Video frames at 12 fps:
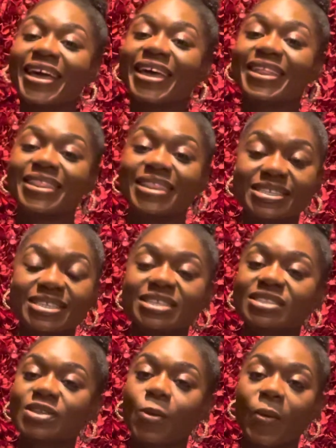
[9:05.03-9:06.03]

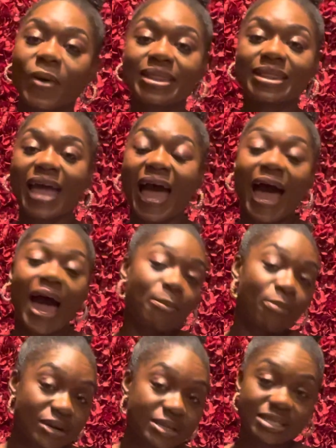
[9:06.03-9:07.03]
that I
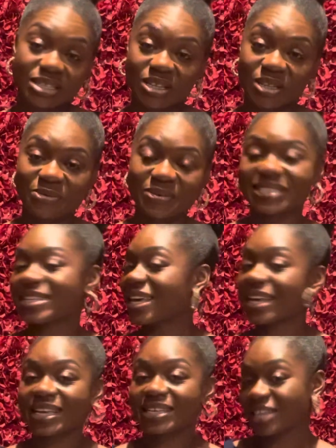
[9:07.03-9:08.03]
personally would
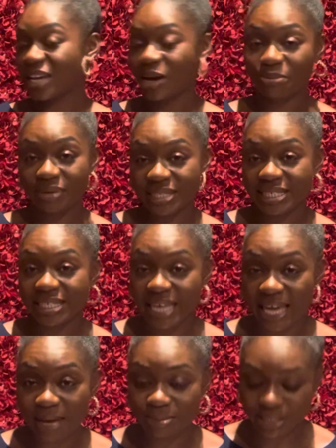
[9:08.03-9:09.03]
say is a complete
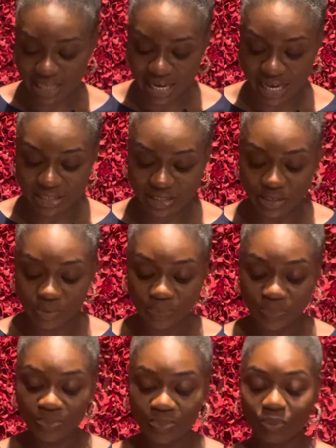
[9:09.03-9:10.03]
game changer.
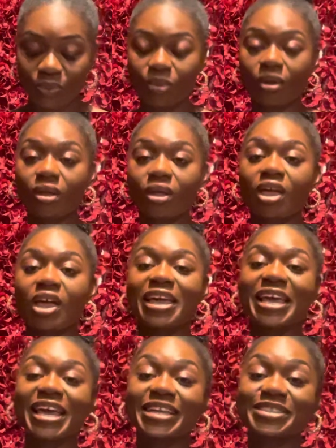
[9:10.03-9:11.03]

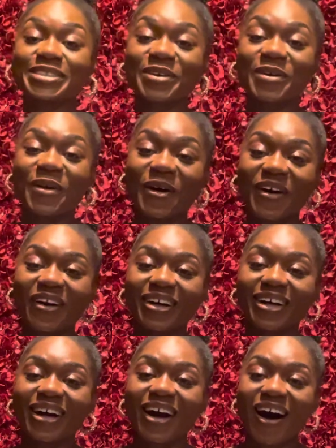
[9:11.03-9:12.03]
It's
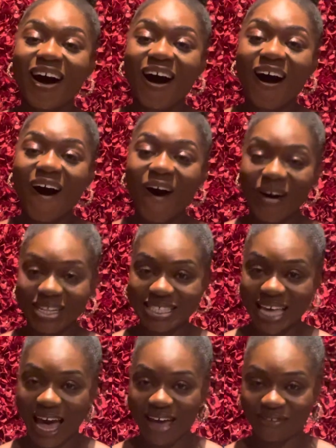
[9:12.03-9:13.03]
called
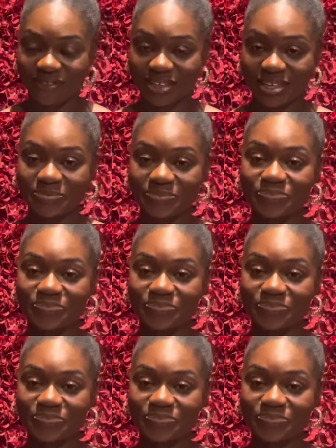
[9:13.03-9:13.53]
Autofi.